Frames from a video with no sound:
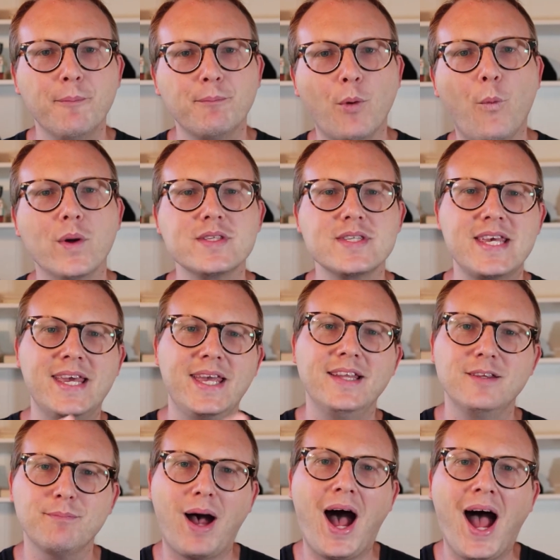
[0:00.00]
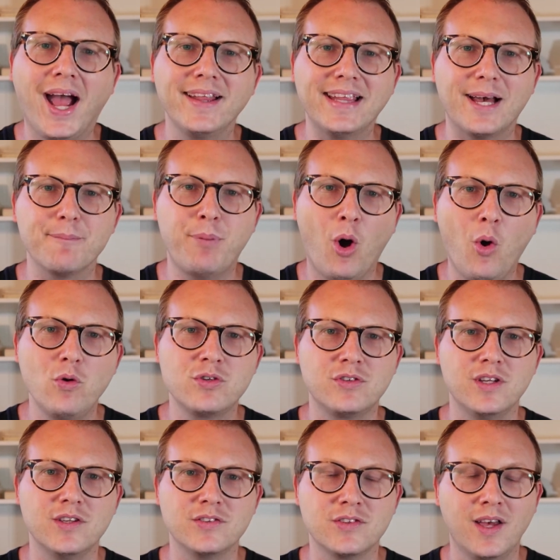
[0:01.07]
But what's hidden behind that
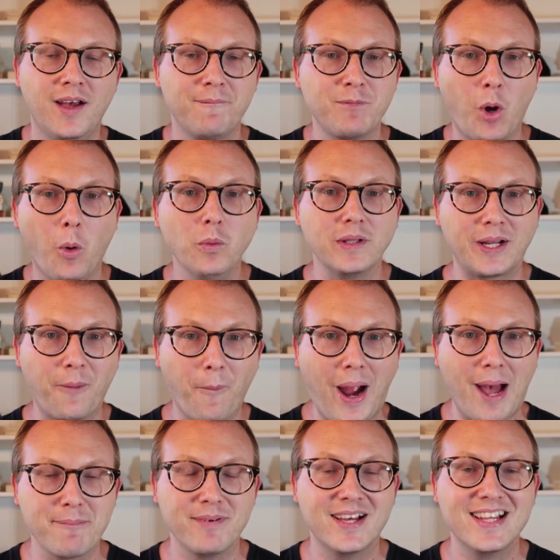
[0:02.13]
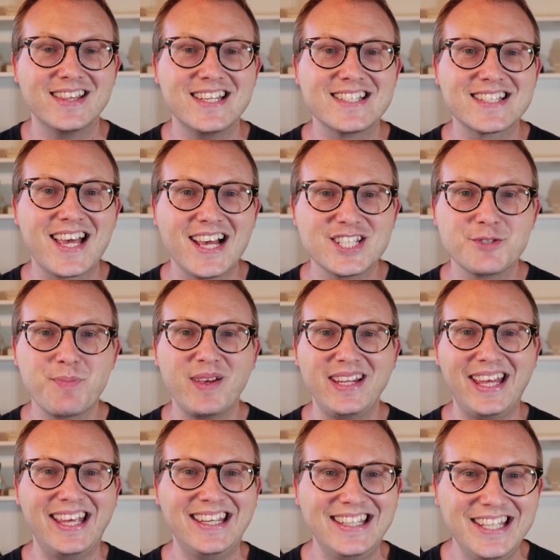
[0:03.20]
post is, holy crap, this guy spent
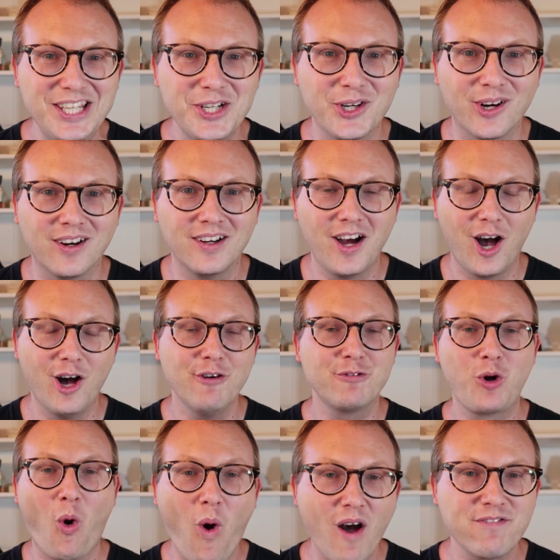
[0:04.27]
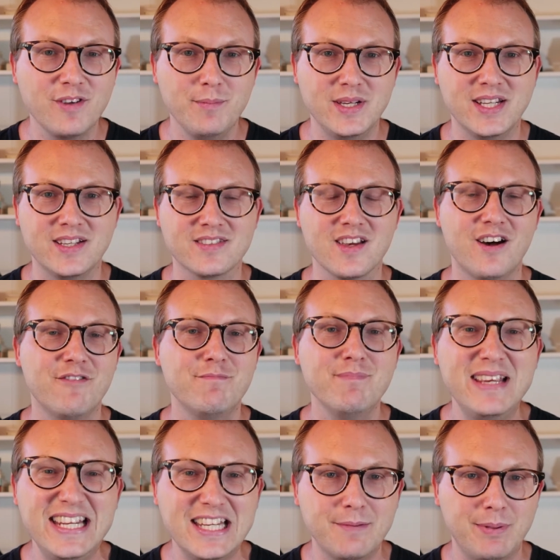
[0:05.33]
a year of coffee meetings, of
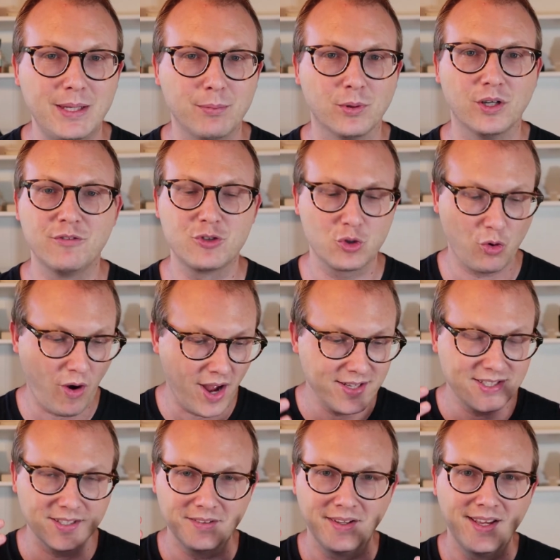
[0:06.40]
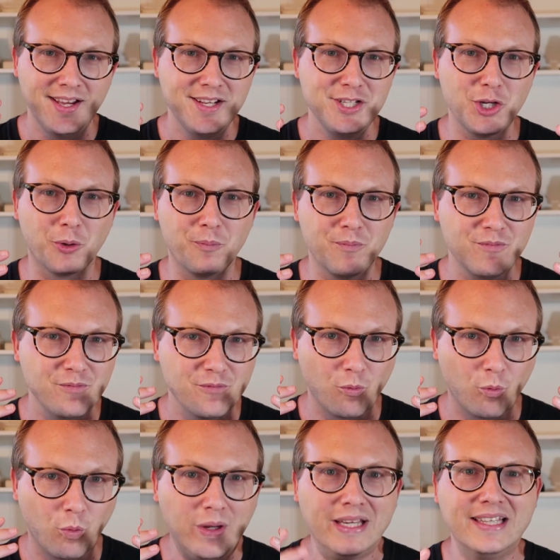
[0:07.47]
meeting people, of trying to, you know,
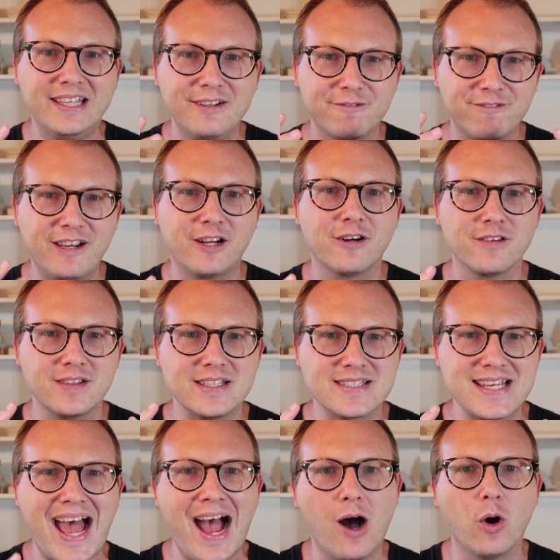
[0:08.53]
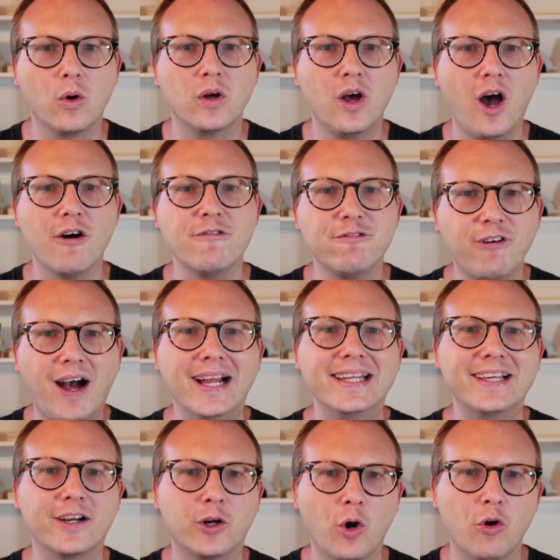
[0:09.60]
really figure this out, of
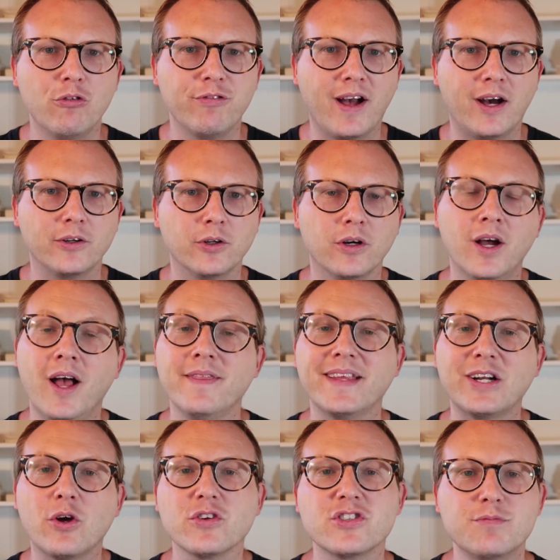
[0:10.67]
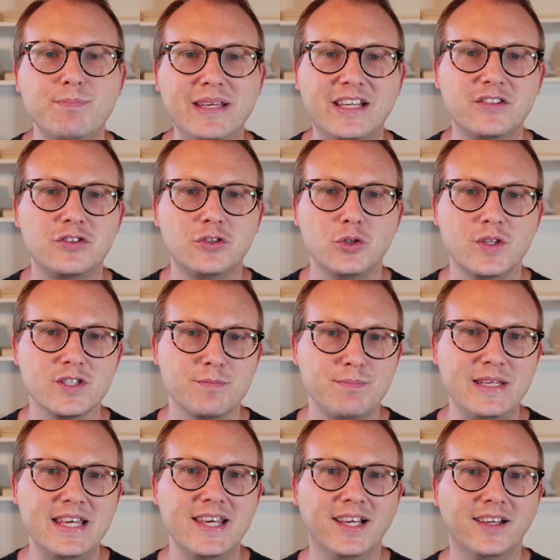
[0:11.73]
finding a co-founder. That all speaks to this
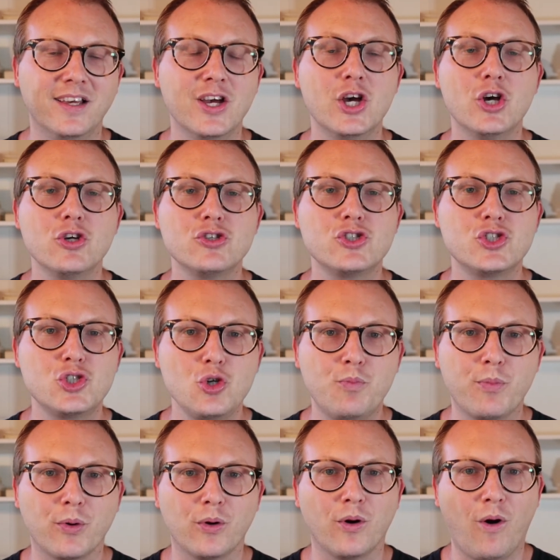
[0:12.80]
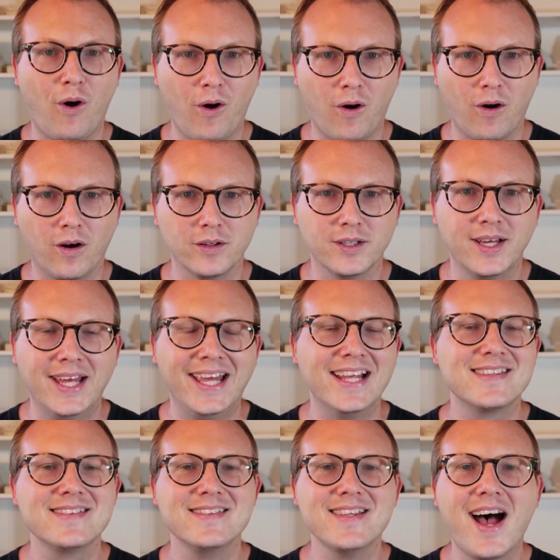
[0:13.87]
being super hard.
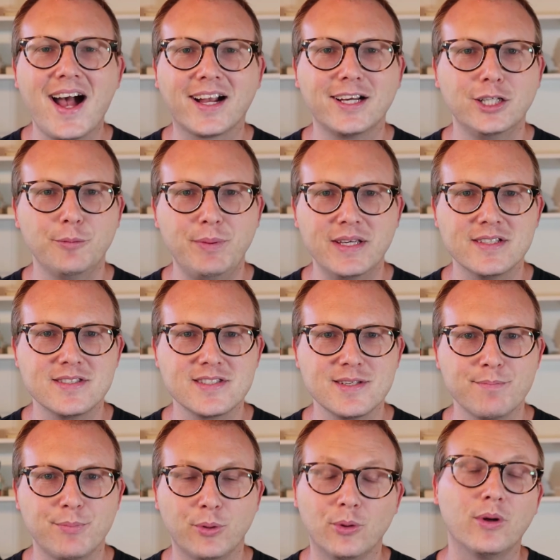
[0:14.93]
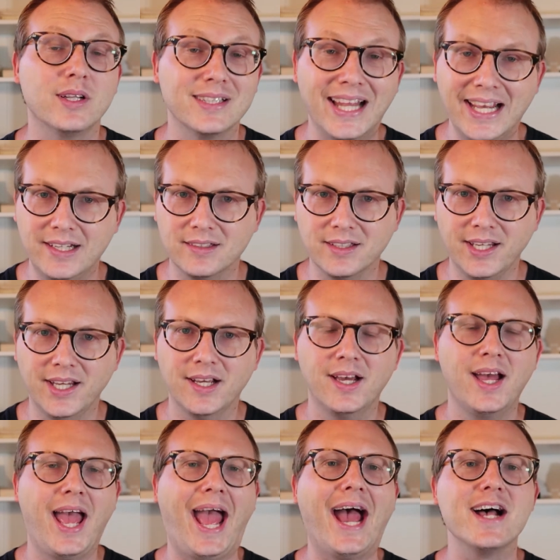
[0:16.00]
It's not going to be as simple, likely,
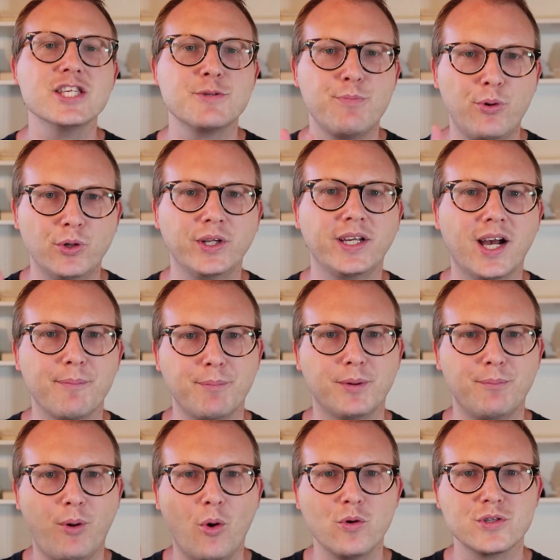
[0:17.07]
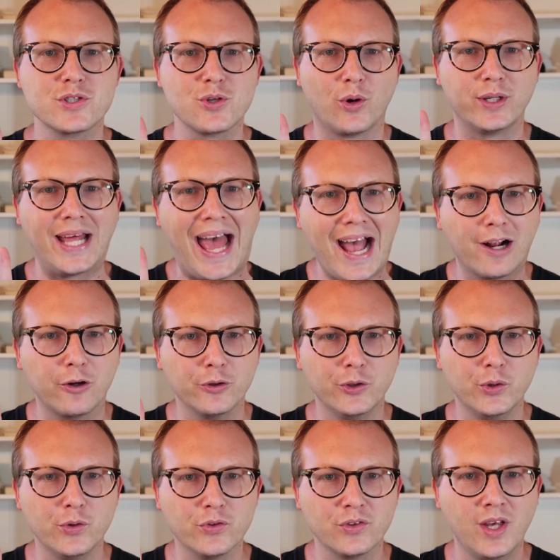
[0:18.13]
as putting up a post on Hacker
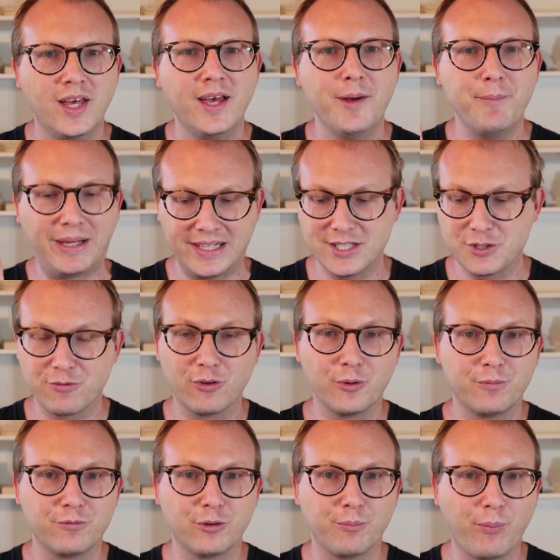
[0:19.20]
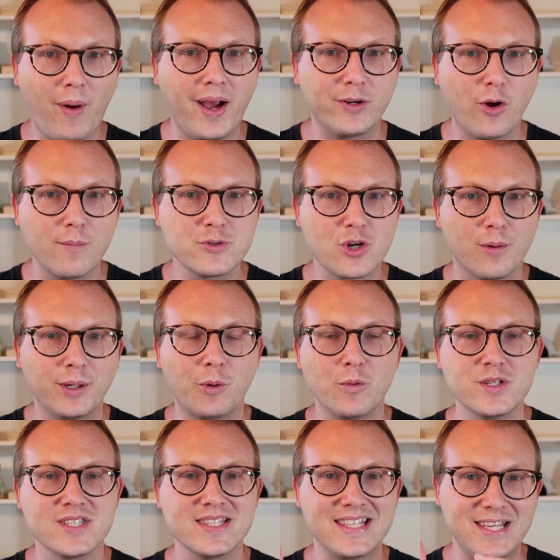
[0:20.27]
News, because for Brian Armstrong,
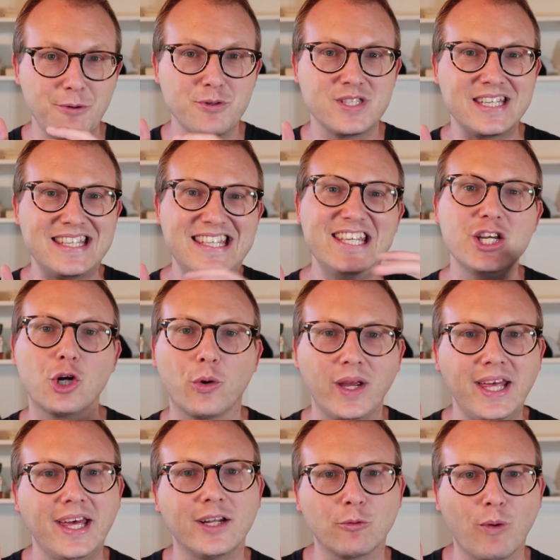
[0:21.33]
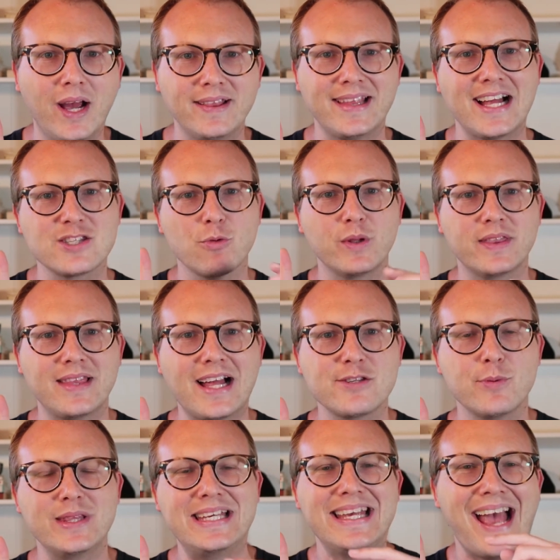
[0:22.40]
he was a year in, right? That's what
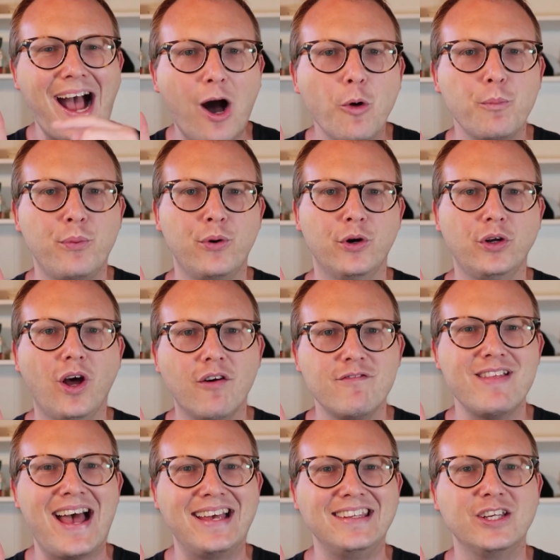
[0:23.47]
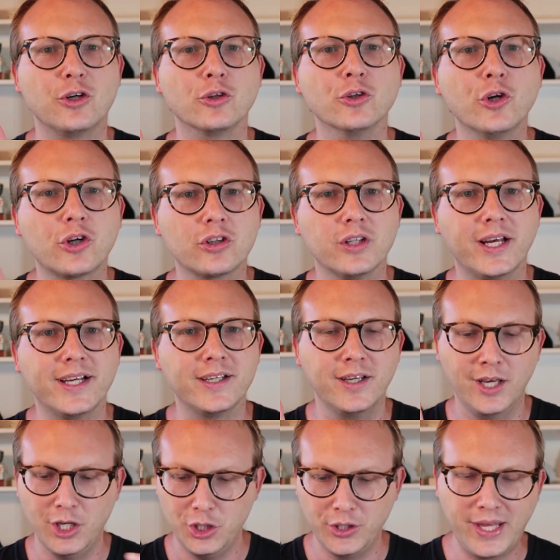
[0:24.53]
the output of that year looked like.
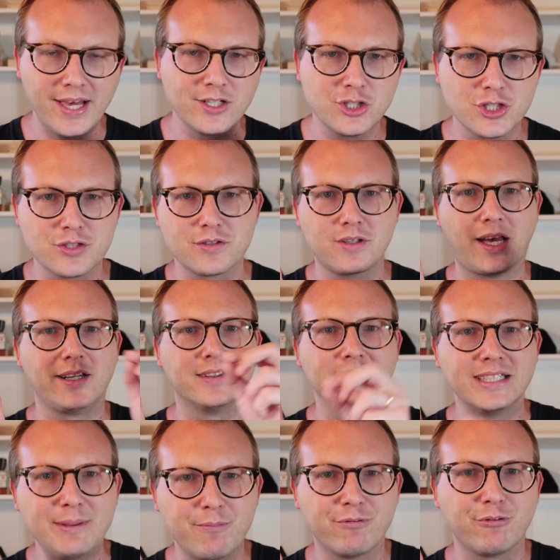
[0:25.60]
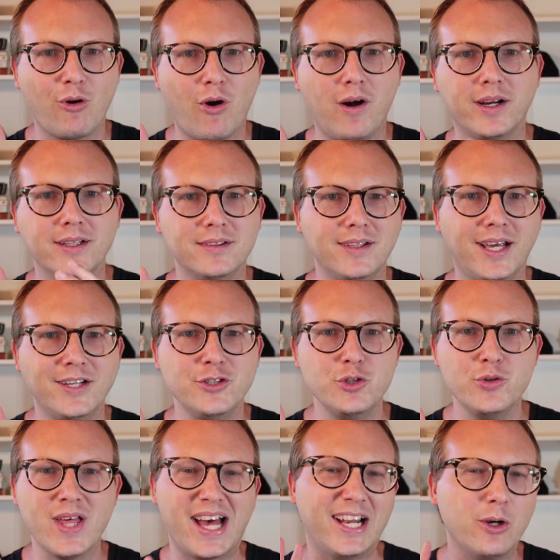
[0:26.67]
You can't just kind of leapfrog and
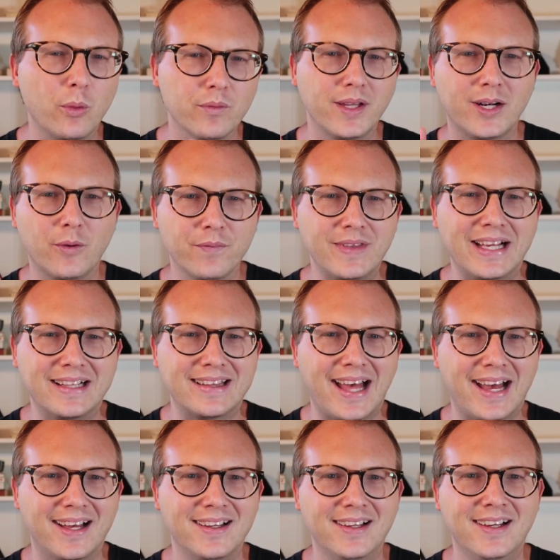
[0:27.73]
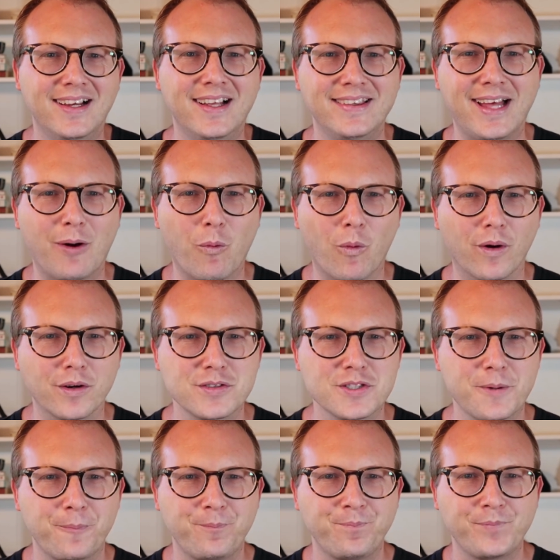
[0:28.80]
do that. I don't think that works.